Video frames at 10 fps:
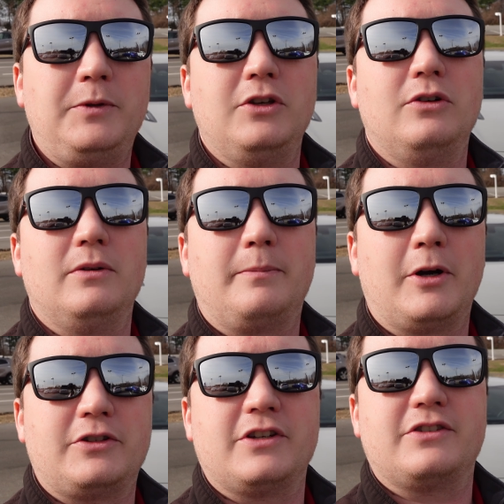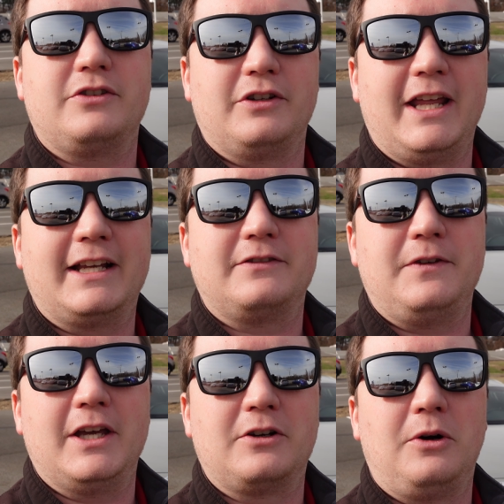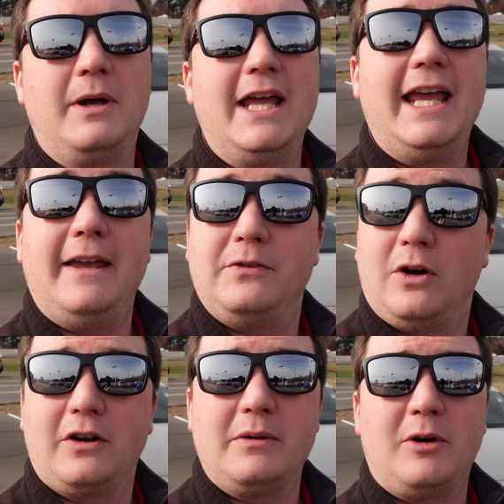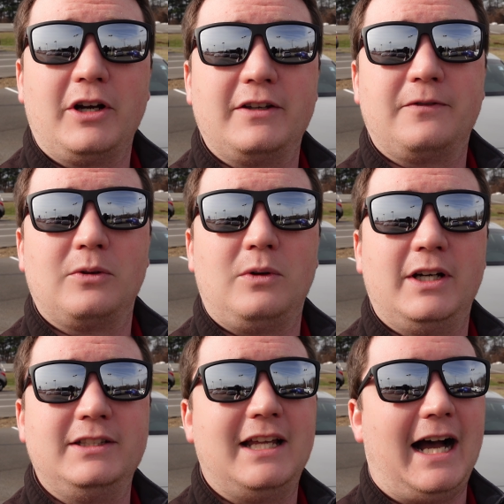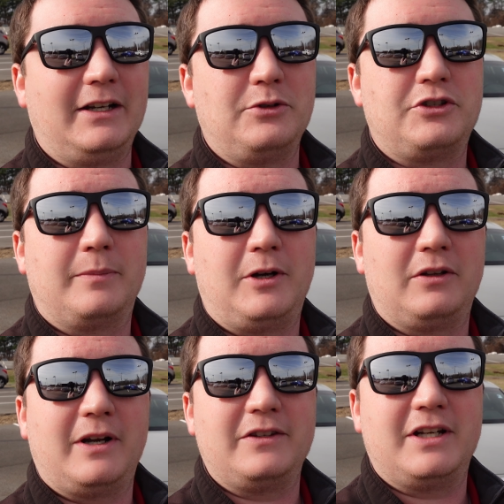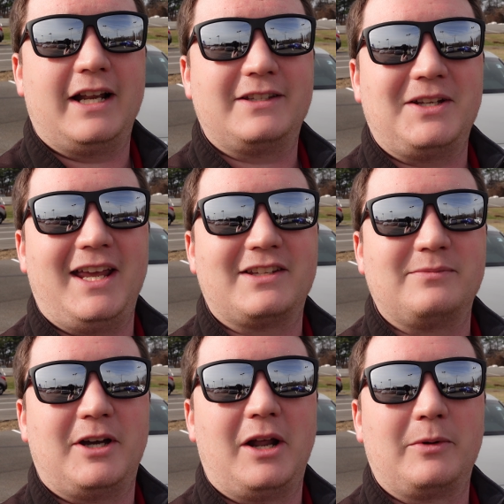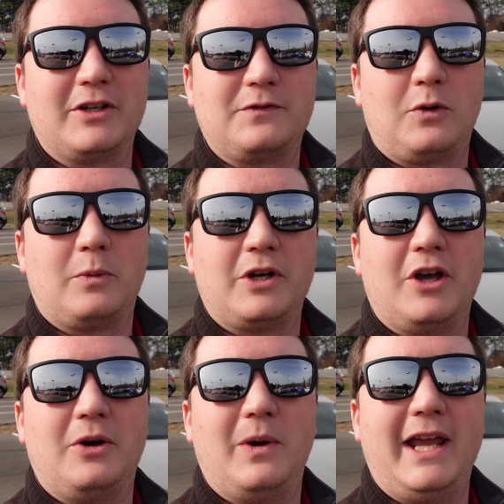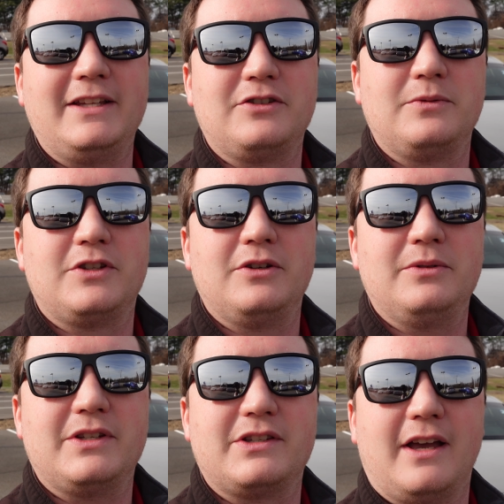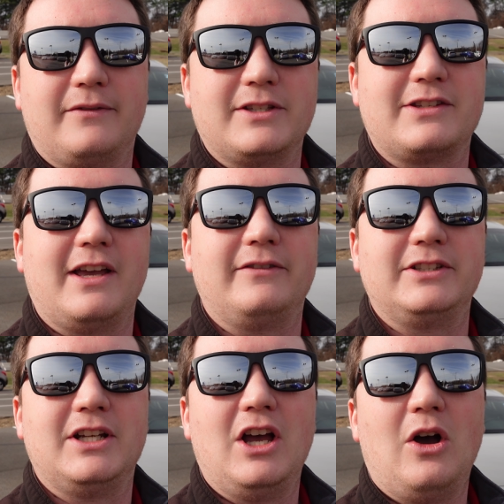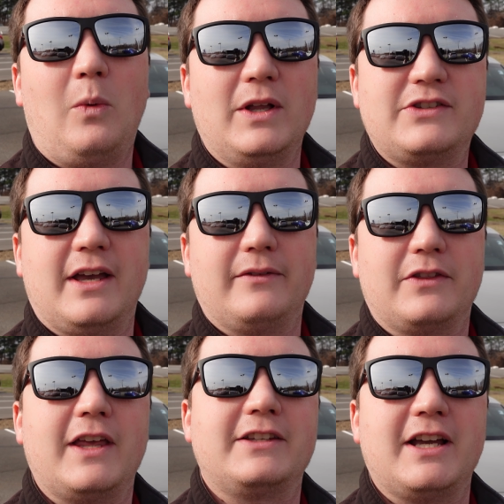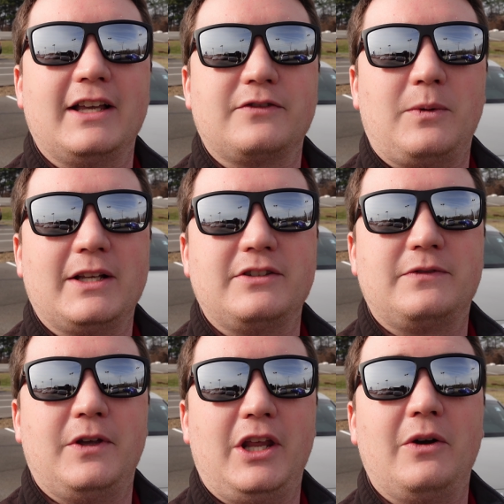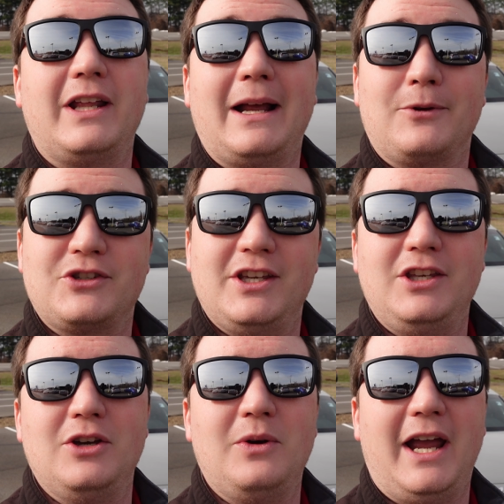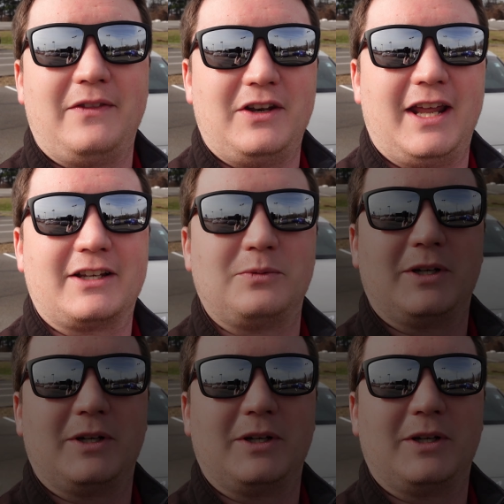you purchase your next vehicle. If you are in the market for one, I do ship all around the United States. My number is four one zero, eight two two, seven seven one seven. Thanks guys for watching this video, and I will see you in the next